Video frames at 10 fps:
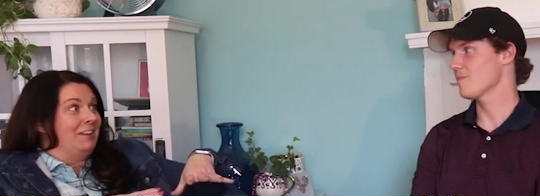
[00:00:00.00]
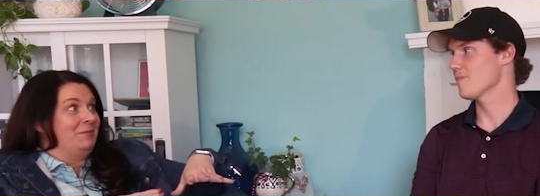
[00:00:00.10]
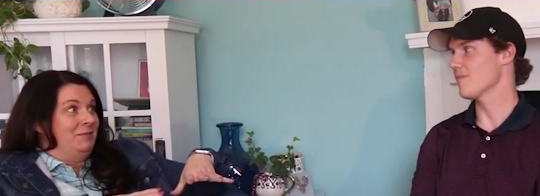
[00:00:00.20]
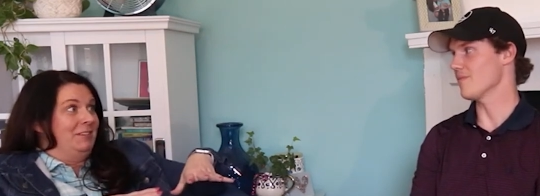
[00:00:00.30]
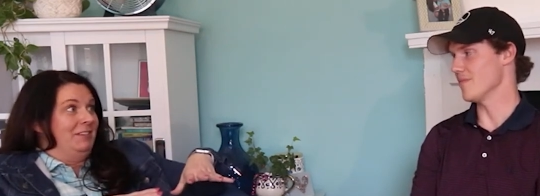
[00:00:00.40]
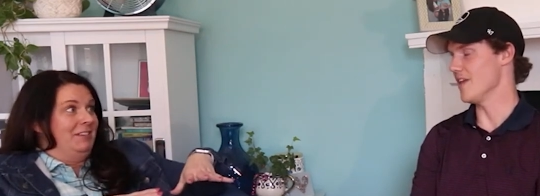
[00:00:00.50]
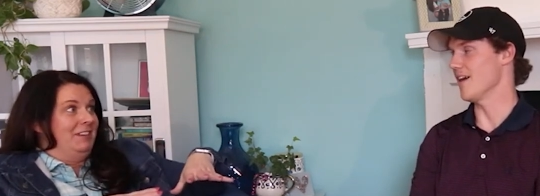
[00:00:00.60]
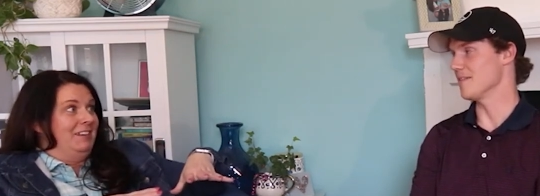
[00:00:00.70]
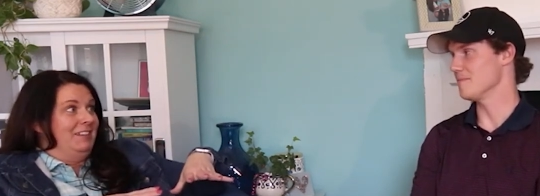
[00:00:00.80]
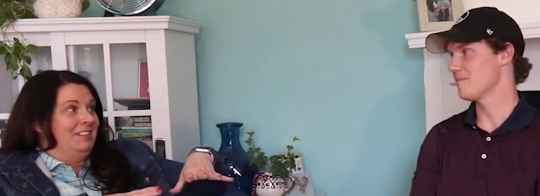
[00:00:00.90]
Speaker 1: them.
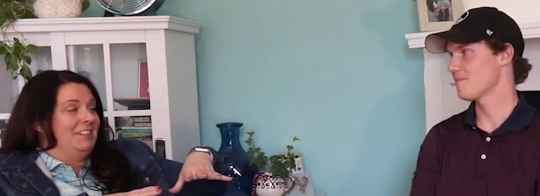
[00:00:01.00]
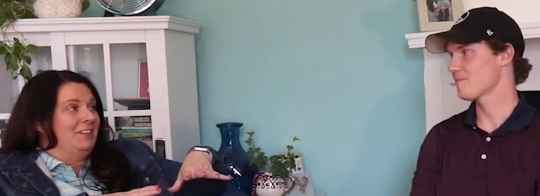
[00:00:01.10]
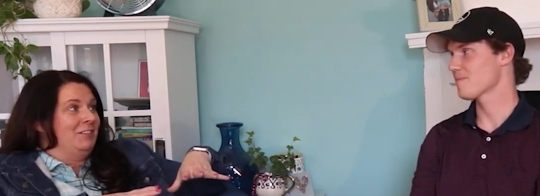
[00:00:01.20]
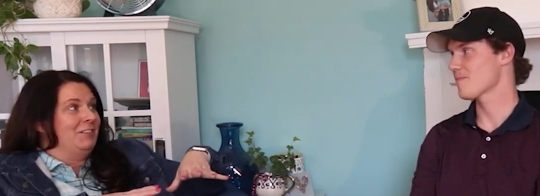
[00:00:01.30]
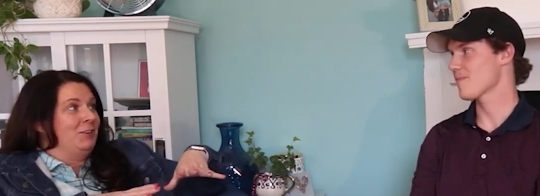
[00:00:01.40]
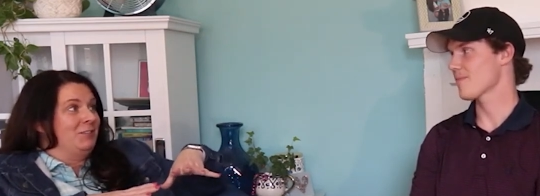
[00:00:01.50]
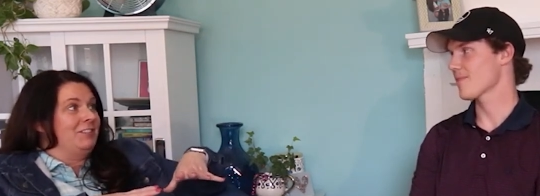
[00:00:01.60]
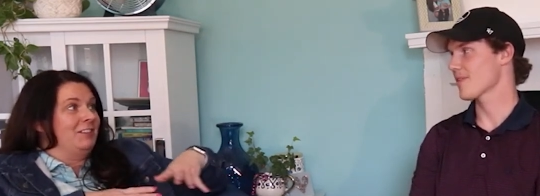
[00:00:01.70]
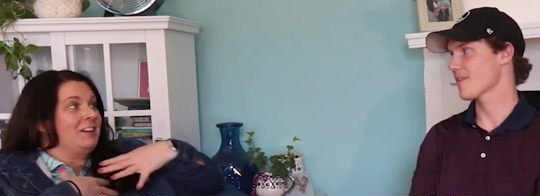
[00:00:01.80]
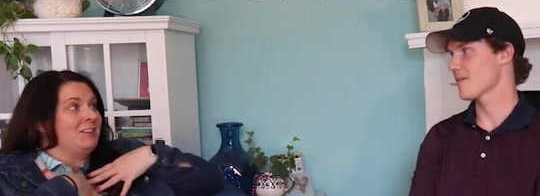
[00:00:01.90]
Yeah. So you're,
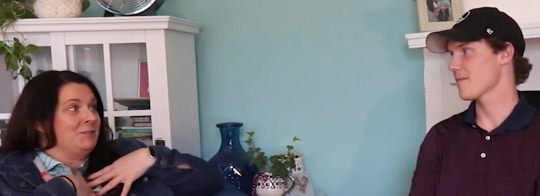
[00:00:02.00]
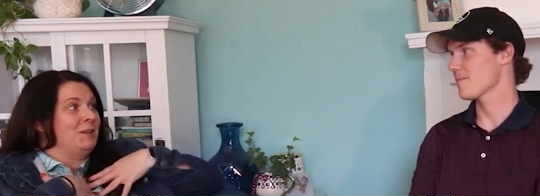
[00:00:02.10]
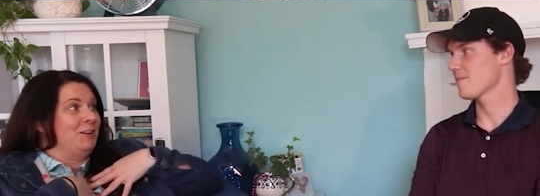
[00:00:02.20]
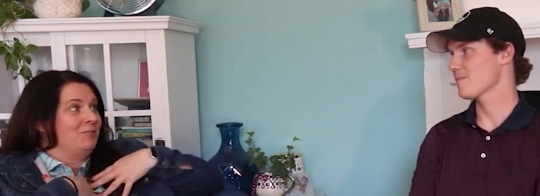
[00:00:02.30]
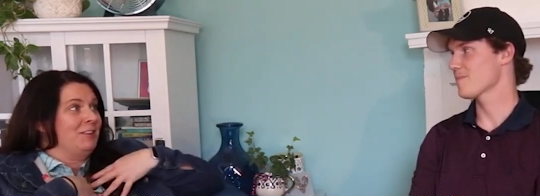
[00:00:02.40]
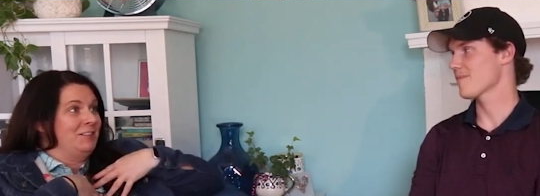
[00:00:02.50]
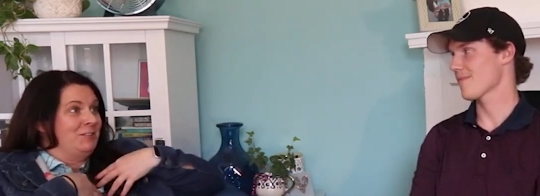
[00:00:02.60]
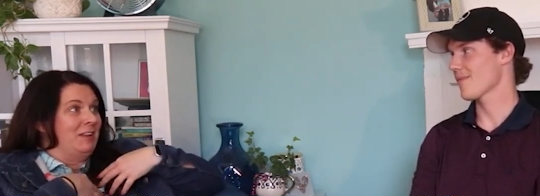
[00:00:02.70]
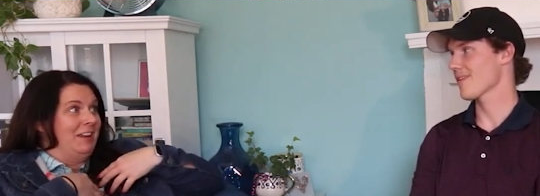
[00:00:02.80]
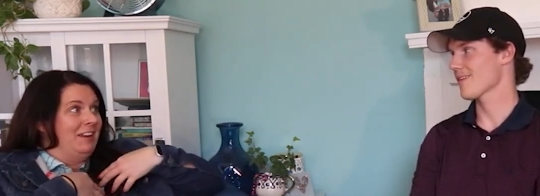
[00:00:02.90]
so tells me your
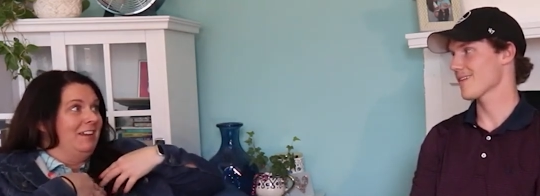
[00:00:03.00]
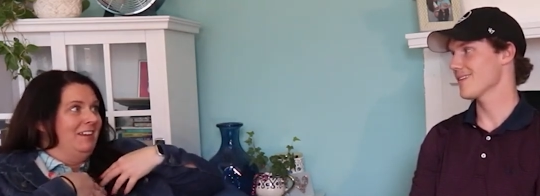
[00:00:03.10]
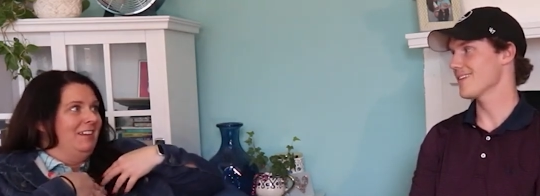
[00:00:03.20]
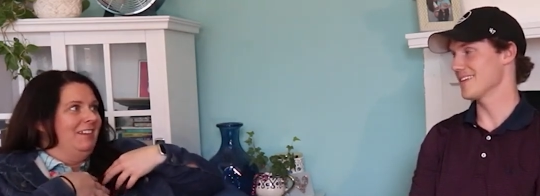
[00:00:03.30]
friends like